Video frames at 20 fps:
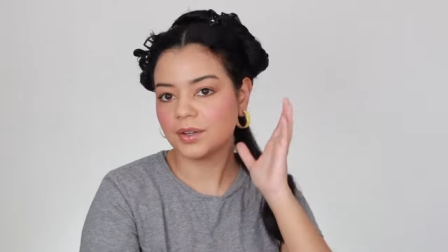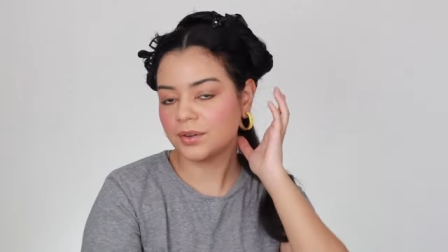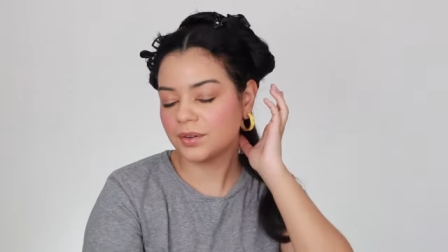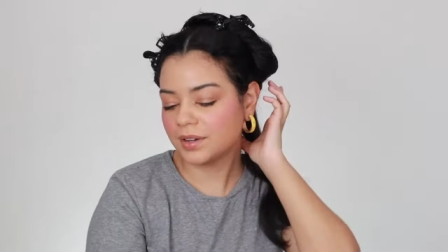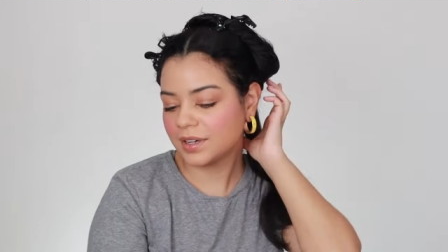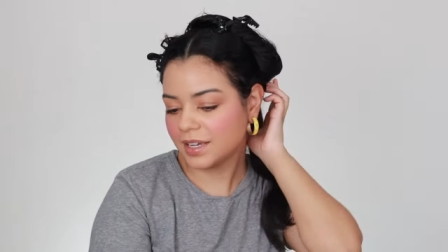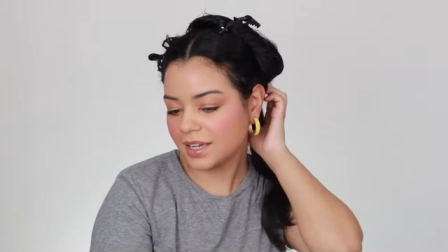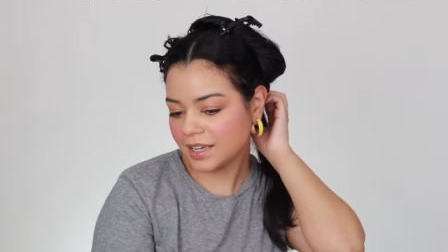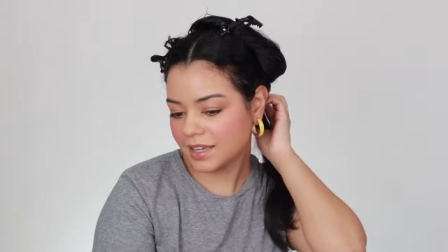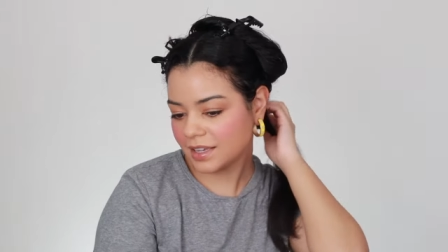
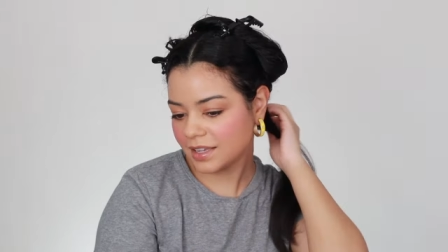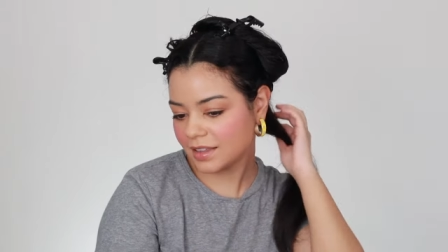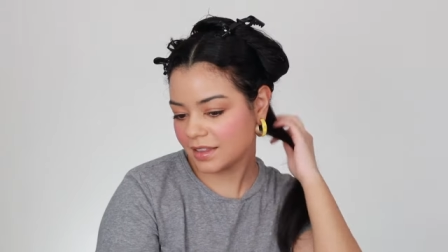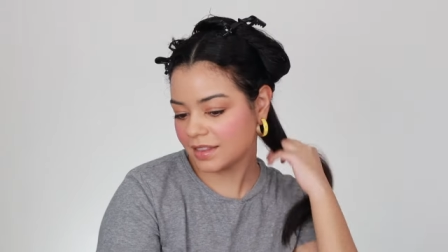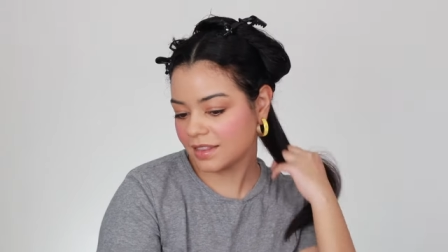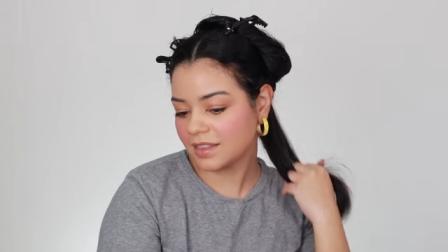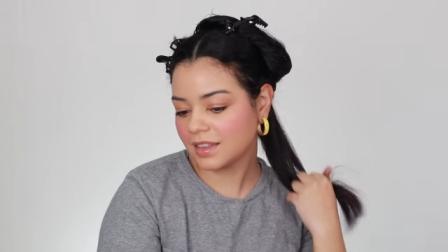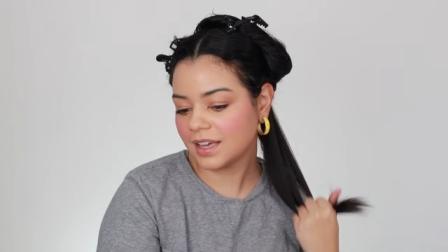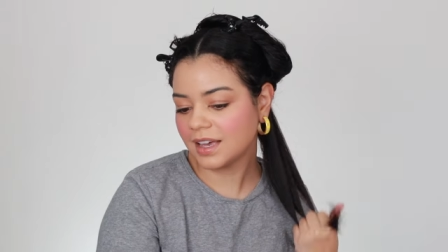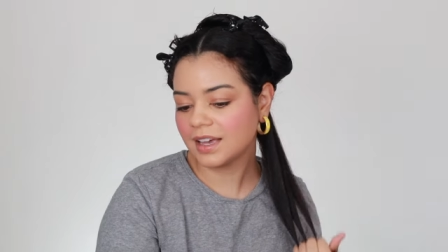Okay,
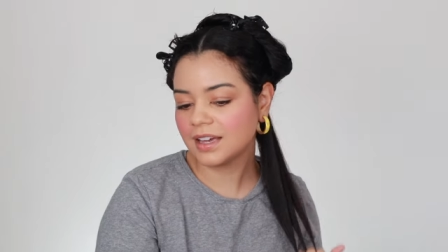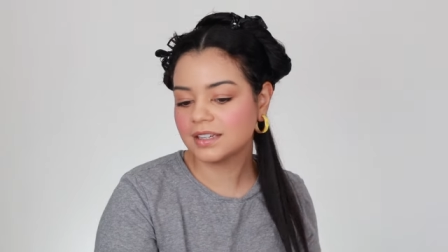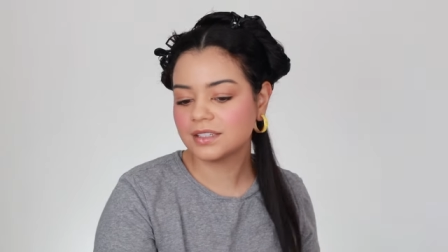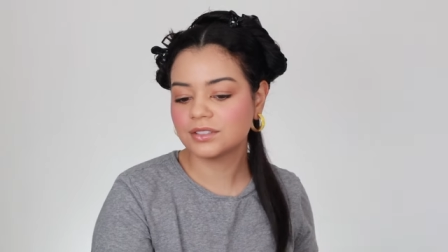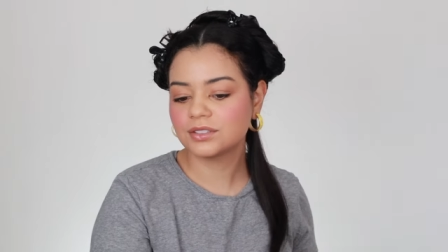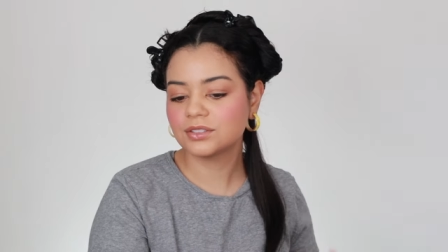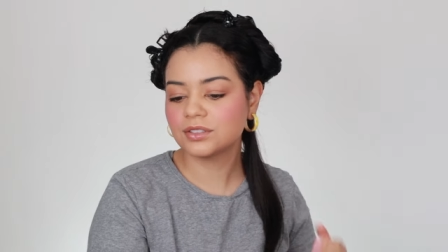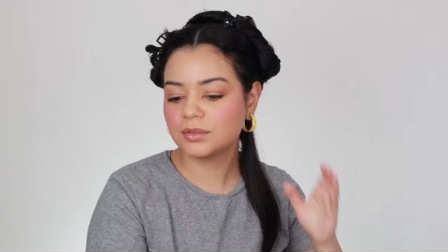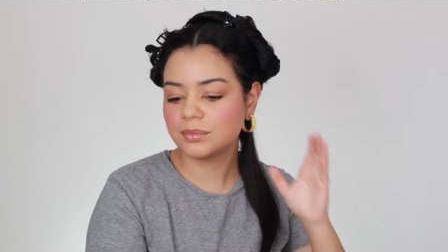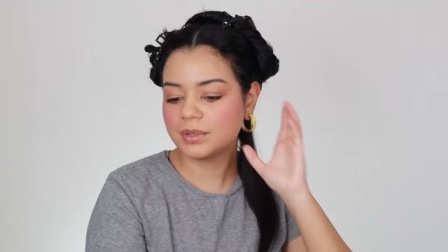that
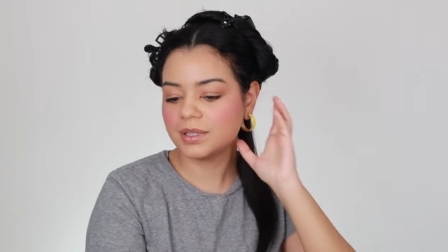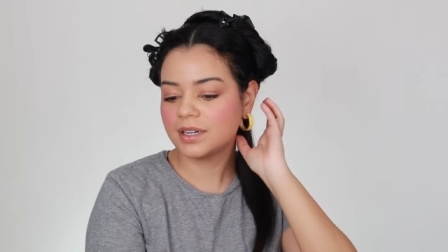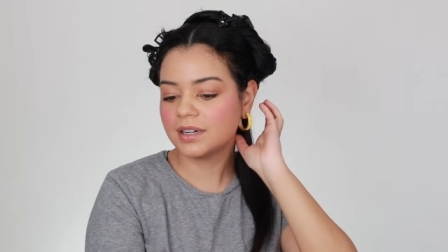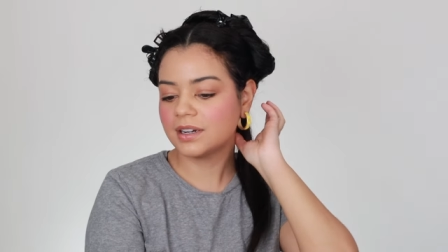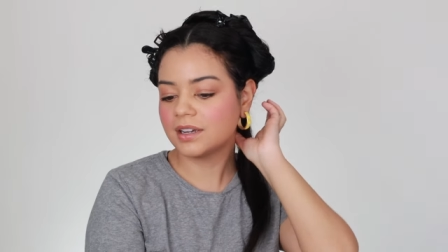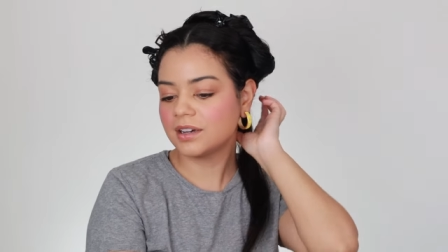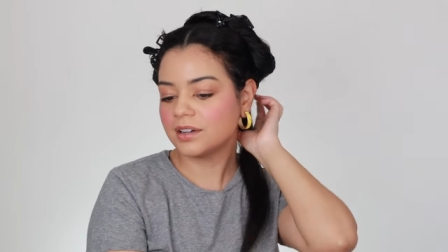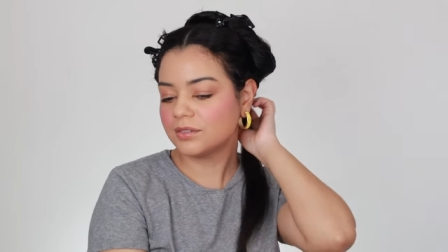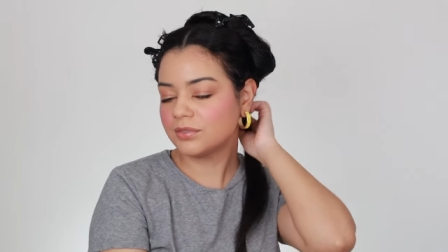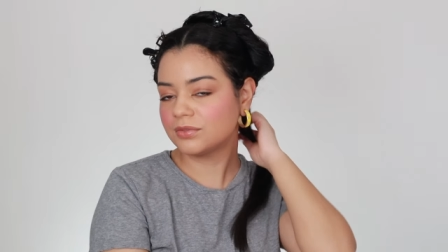should be
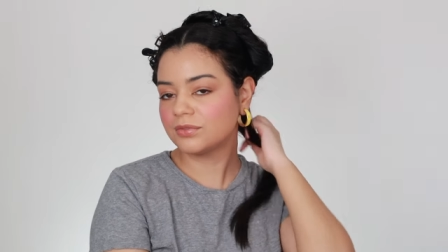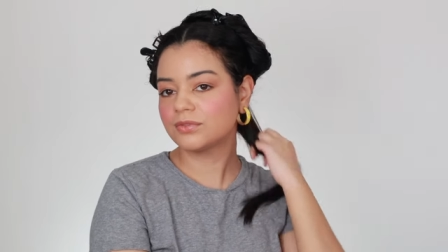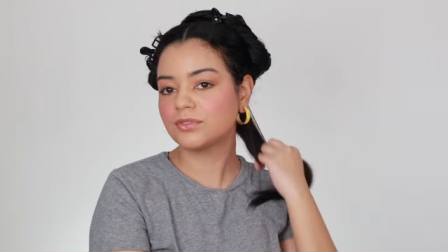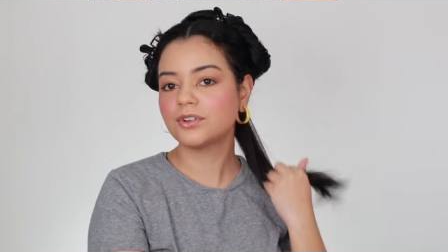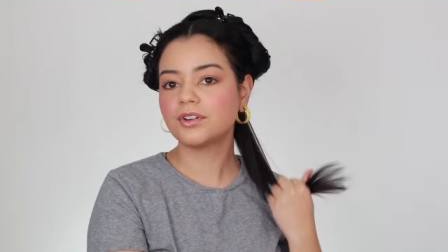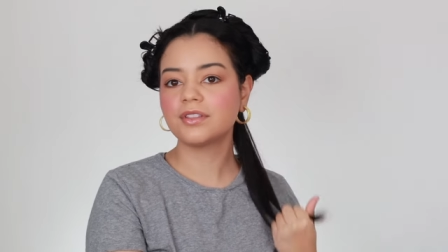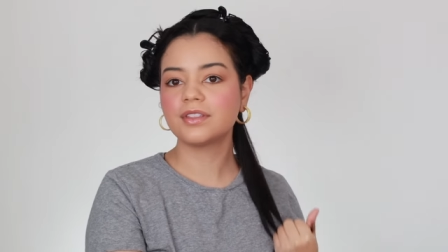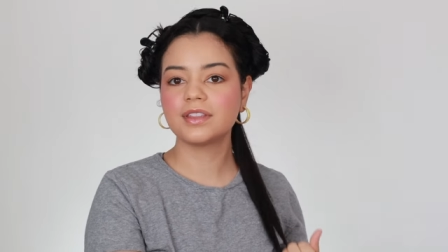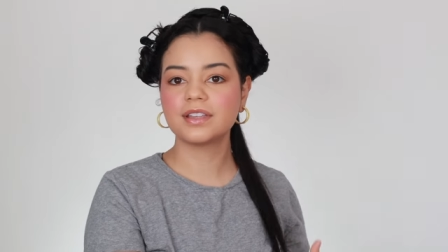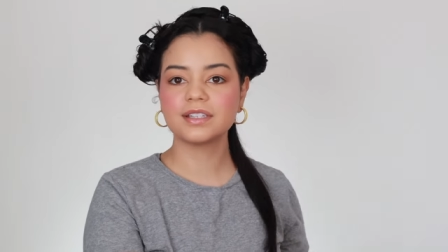enough
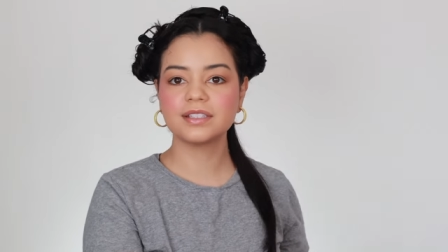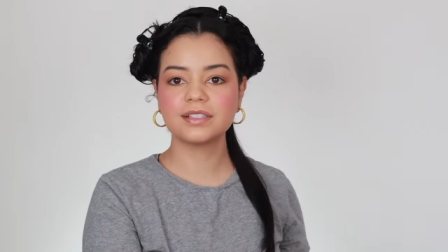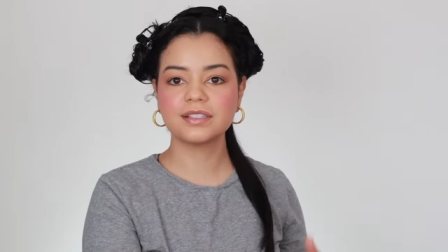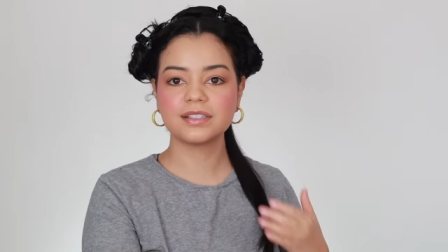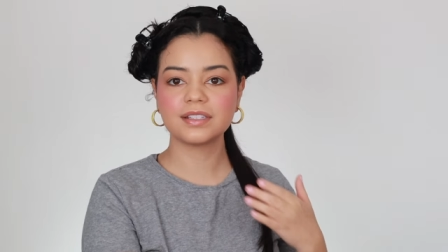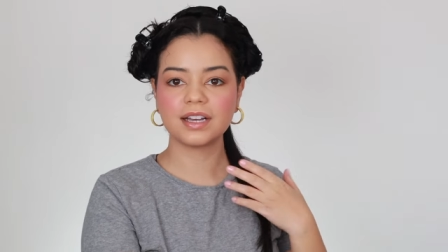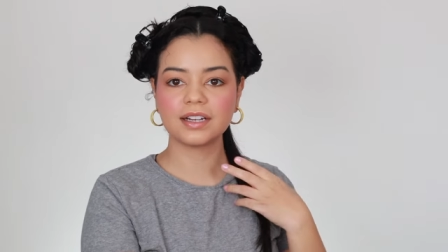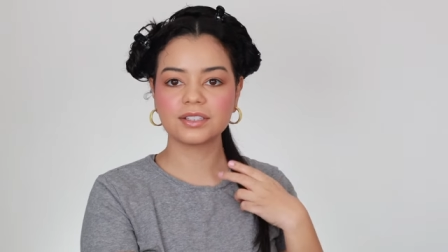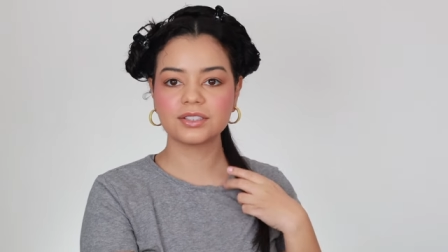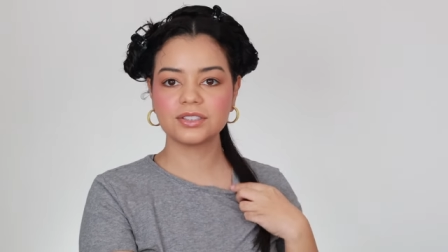for this
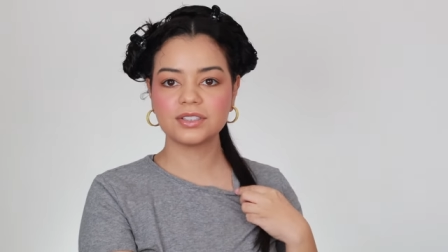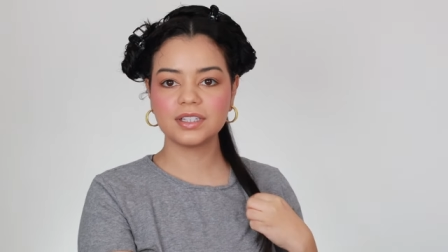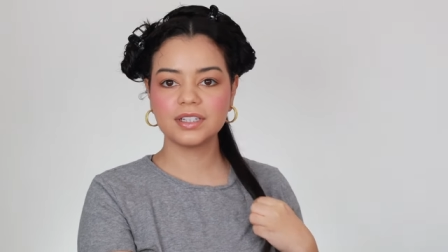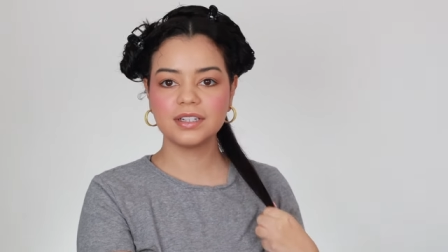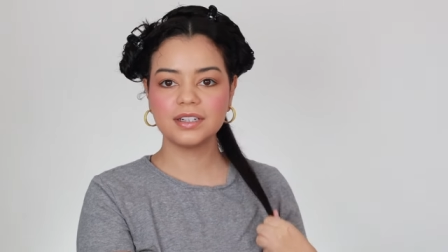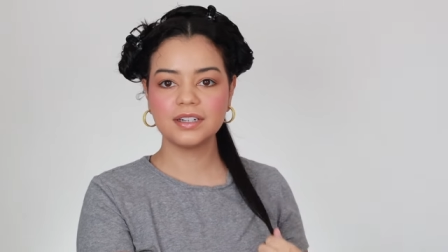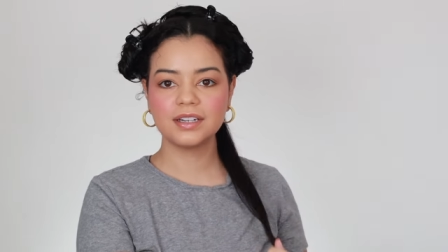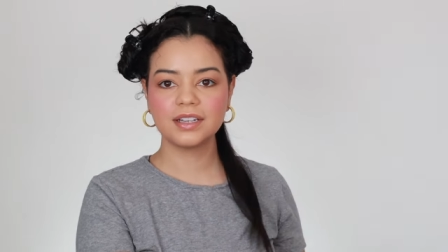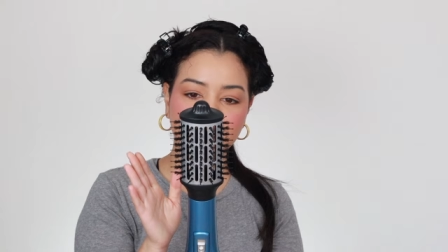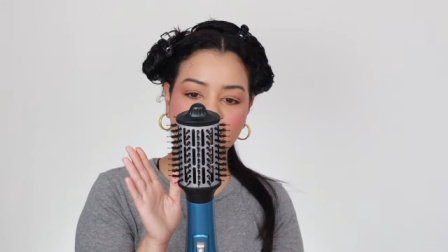section.